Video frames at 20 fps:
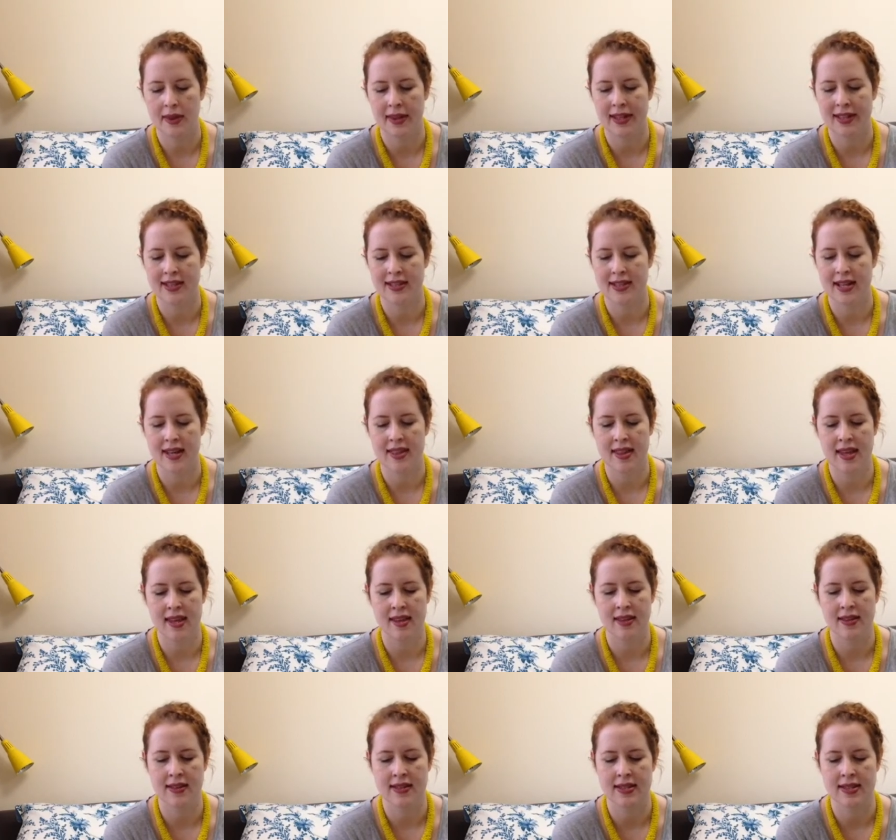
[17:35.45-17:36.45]
things like
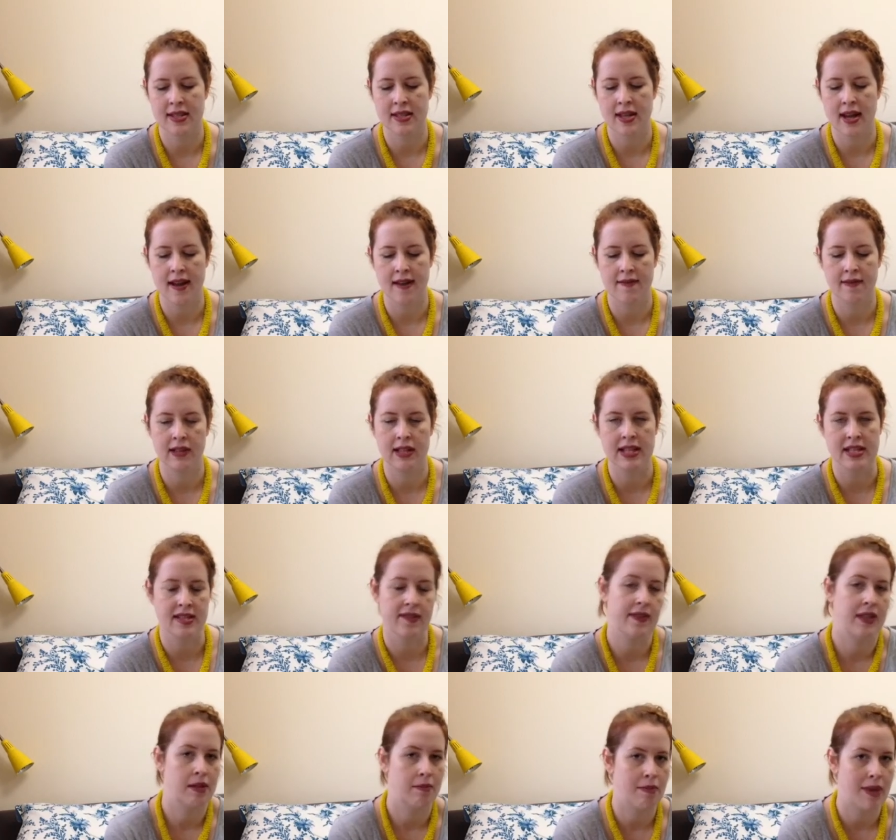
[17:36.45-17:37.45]
that things that have less
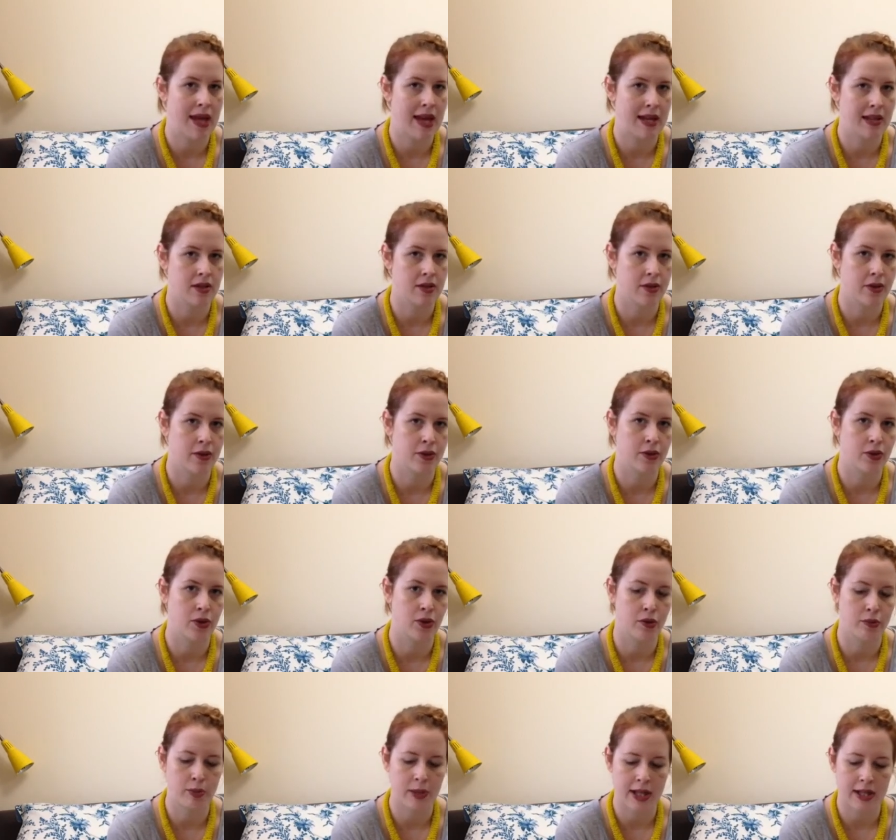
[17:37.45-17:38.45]
of an impact on
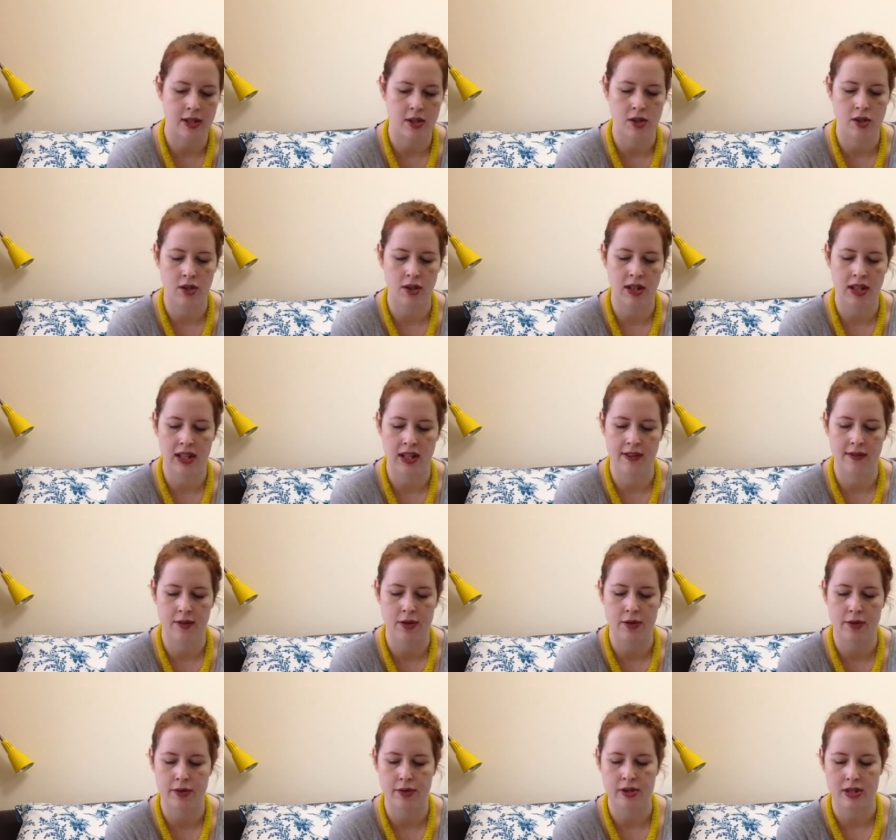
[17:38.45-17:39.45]
your blood sugar
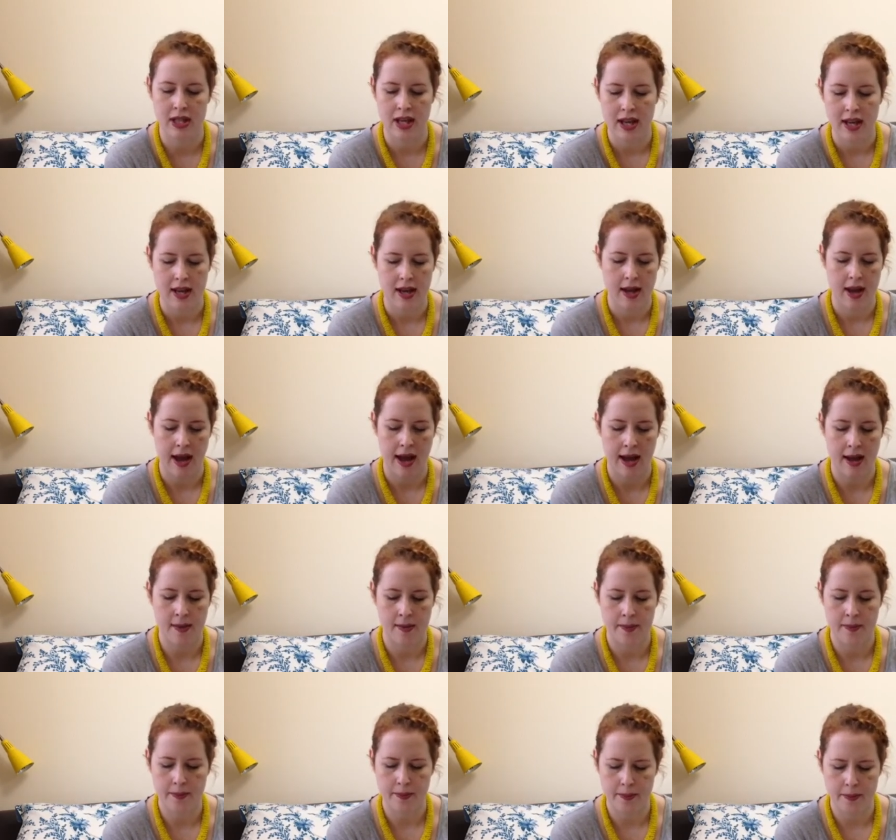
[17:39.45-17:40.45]
levels
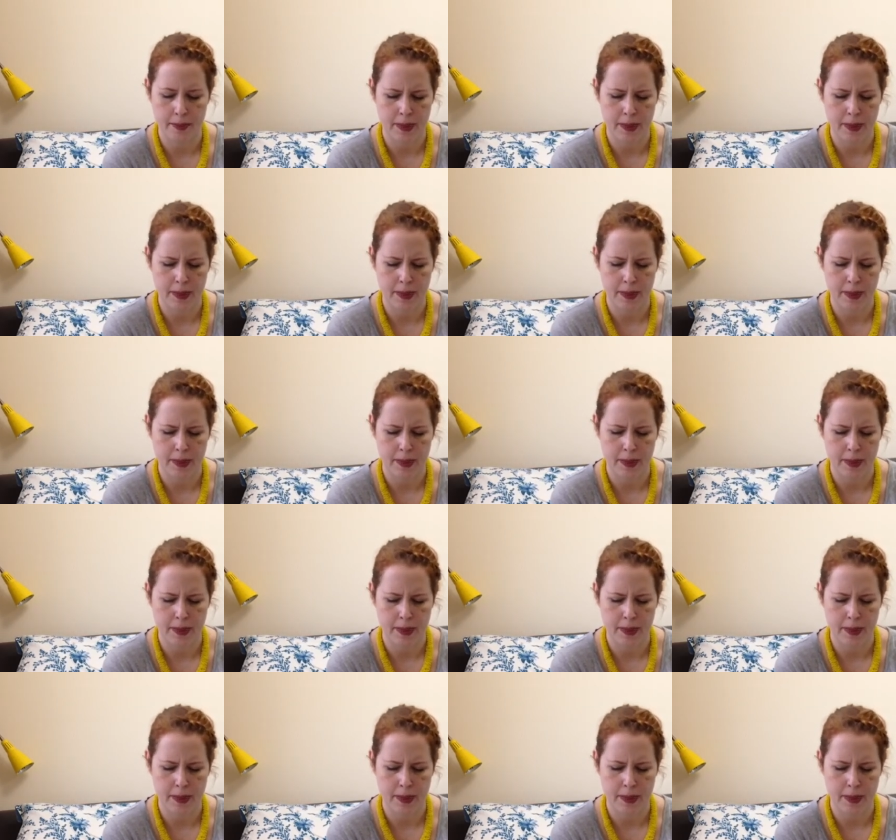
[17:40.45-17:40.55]
um,